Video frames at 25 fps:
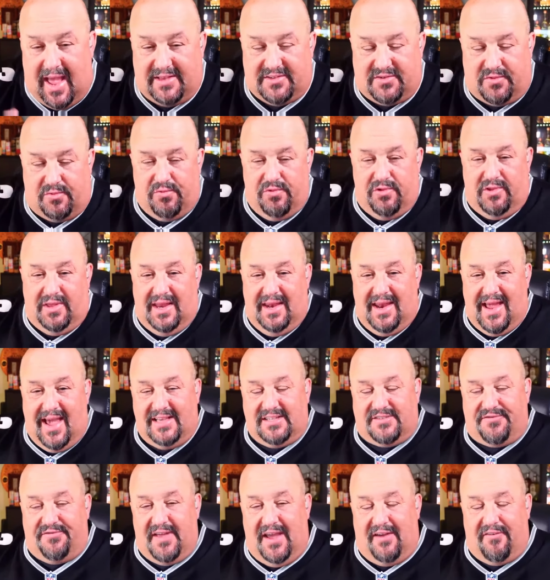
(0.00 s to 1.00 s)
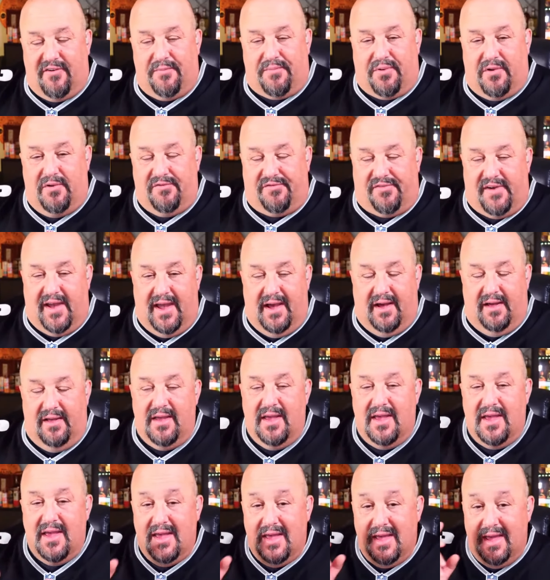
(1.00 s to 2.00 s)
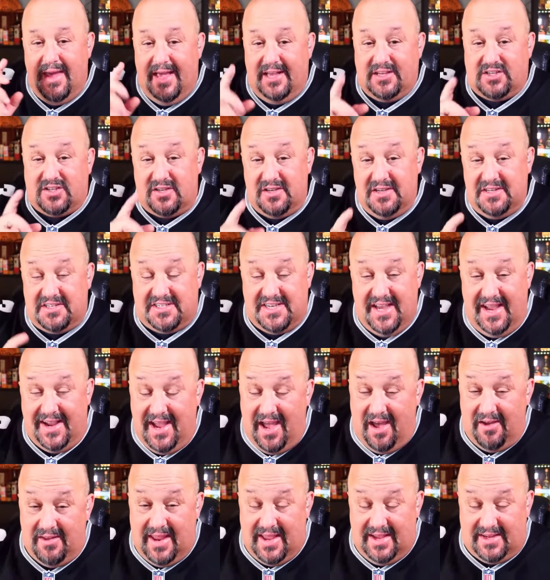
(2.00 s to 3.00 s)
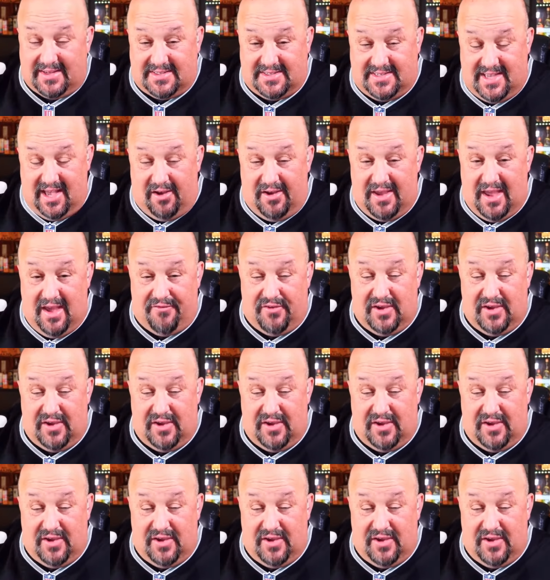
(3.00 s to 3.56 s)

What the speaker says: has a really nice flavor profile, is check out Excelia.